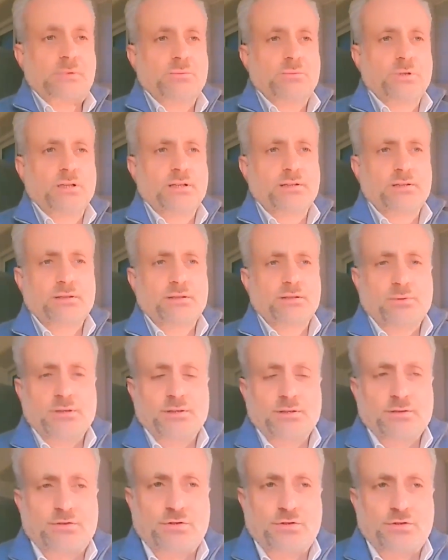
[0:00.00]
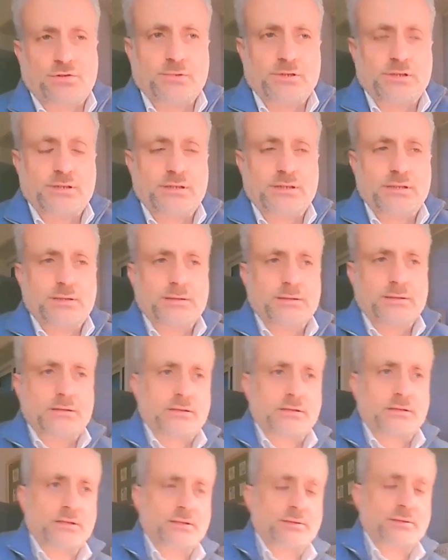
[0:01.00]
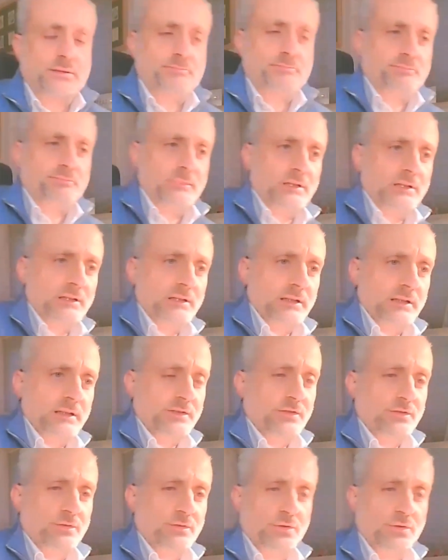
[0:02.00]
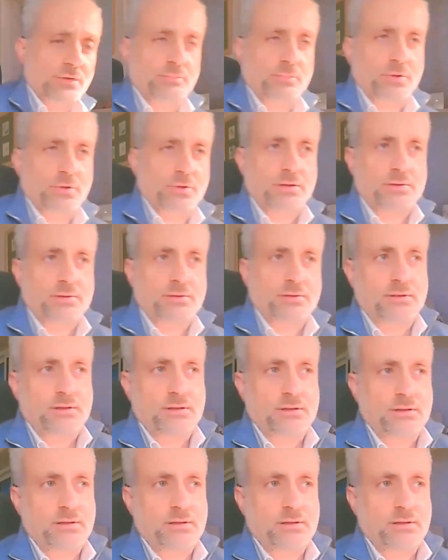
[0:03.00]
When Germany last year bought